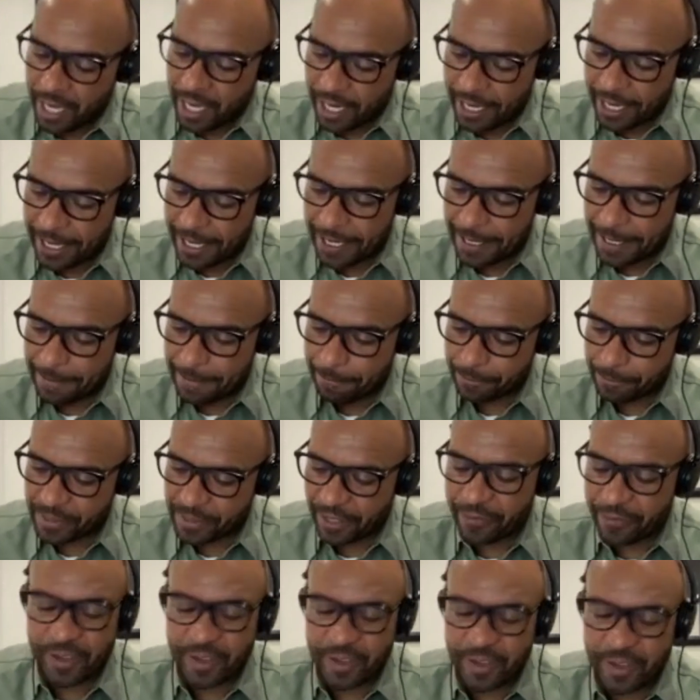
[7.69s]
Um,
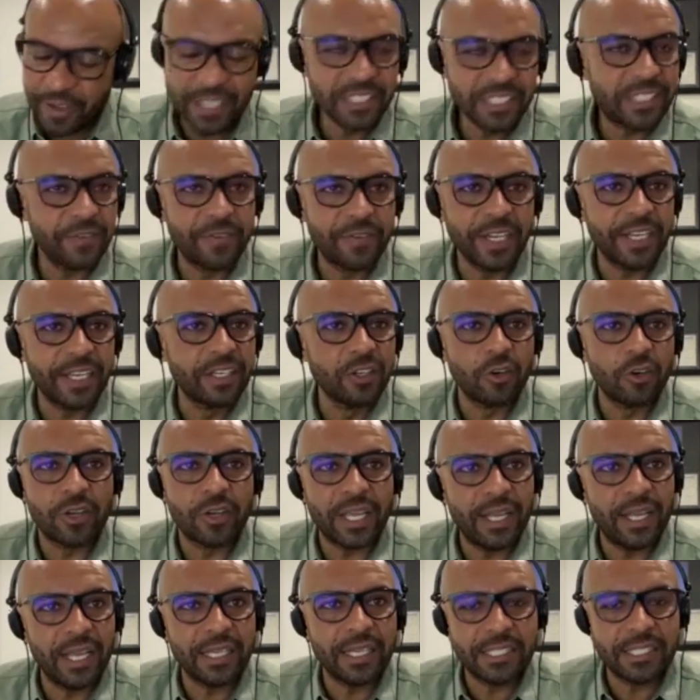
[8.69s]
defensively, look
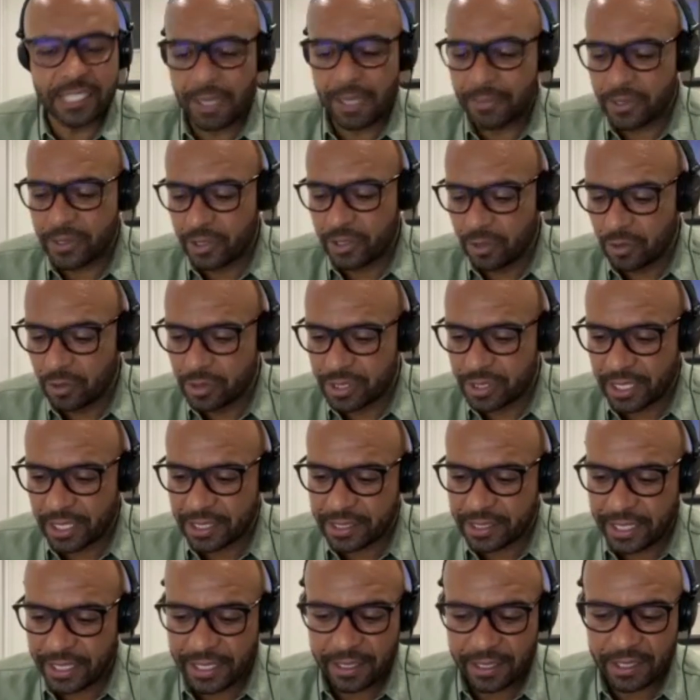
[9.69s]
exceptional.
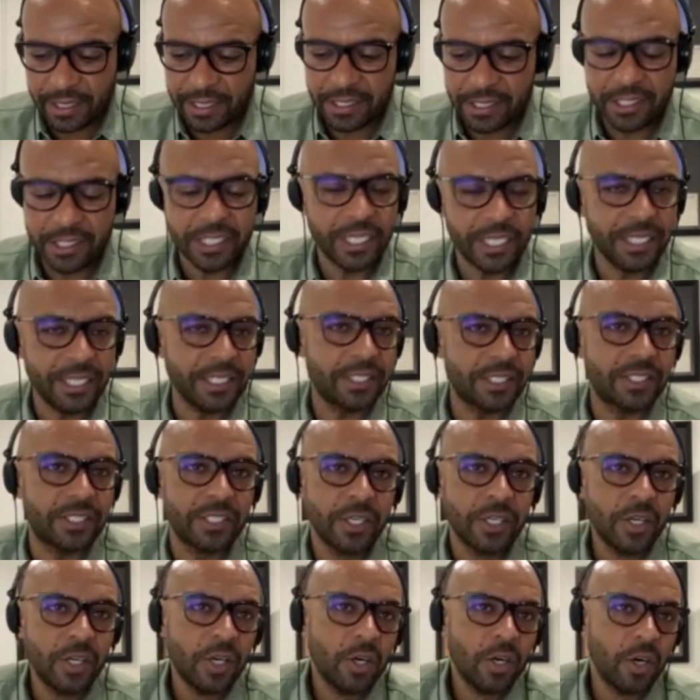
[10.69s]
sixteen clean
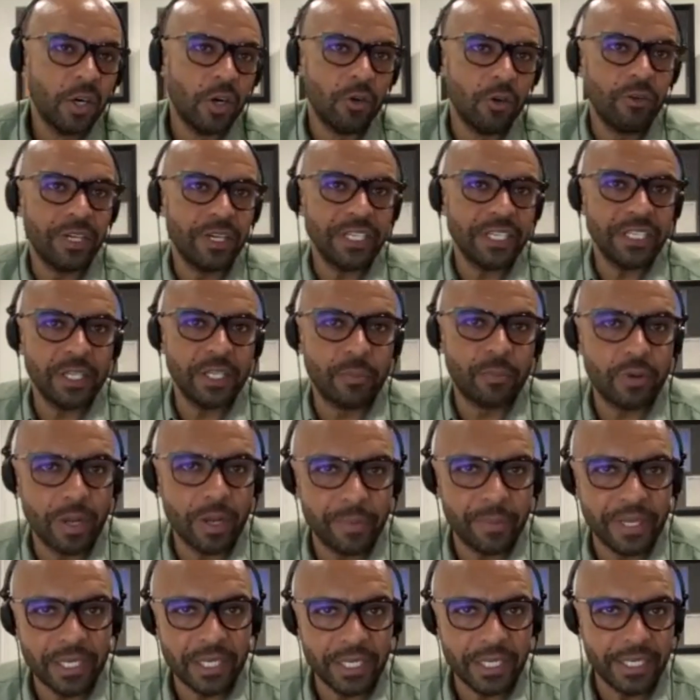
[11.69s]
sheets already in the
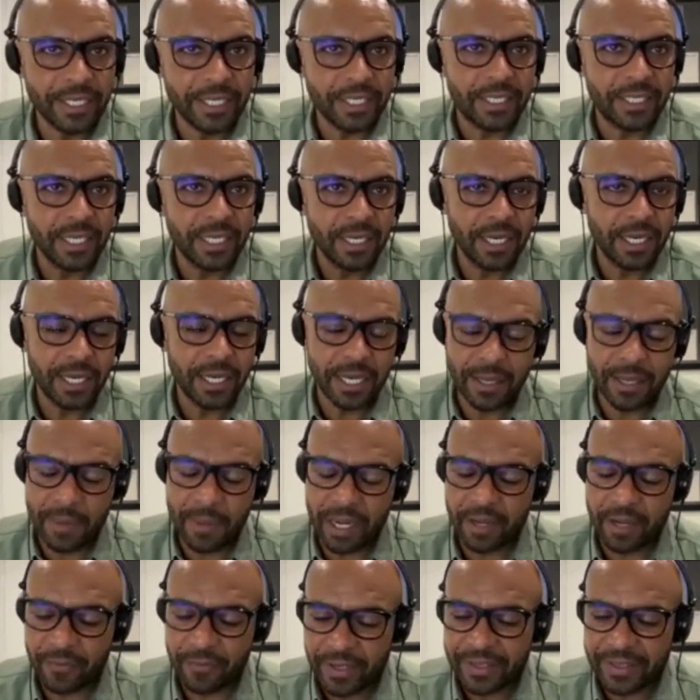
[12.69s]
Premier League. Um,
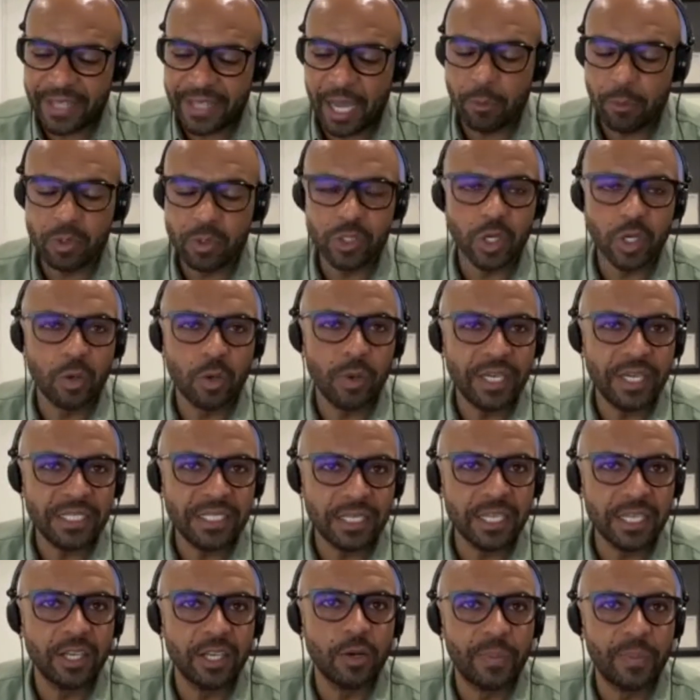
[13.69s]
and I think that was
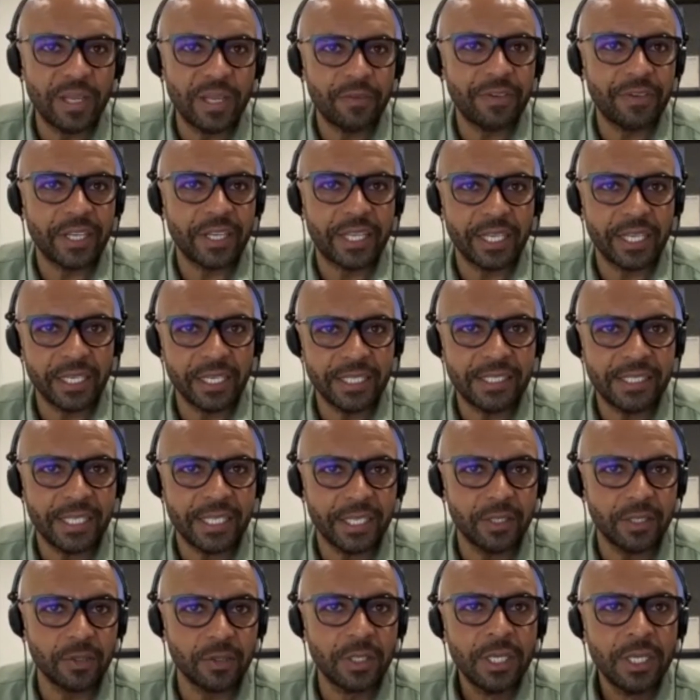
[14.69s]
always a little bit of an Achilles
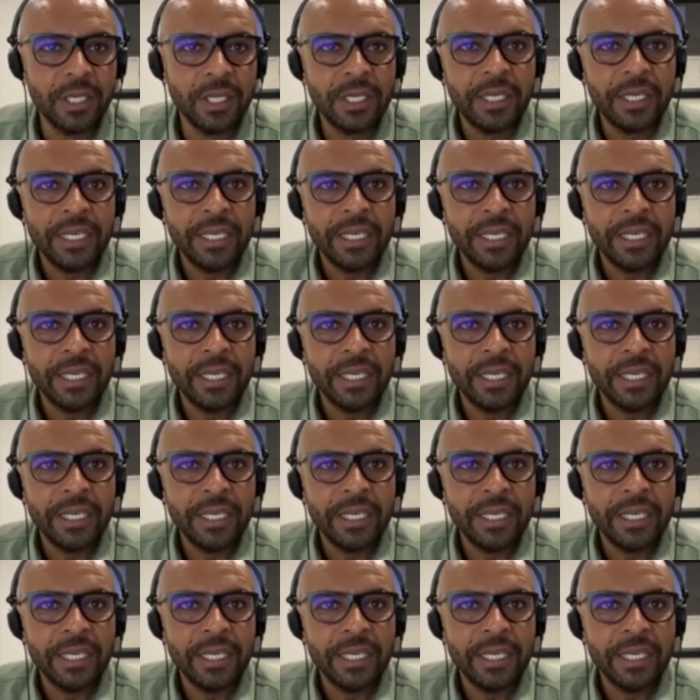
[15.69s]
heel.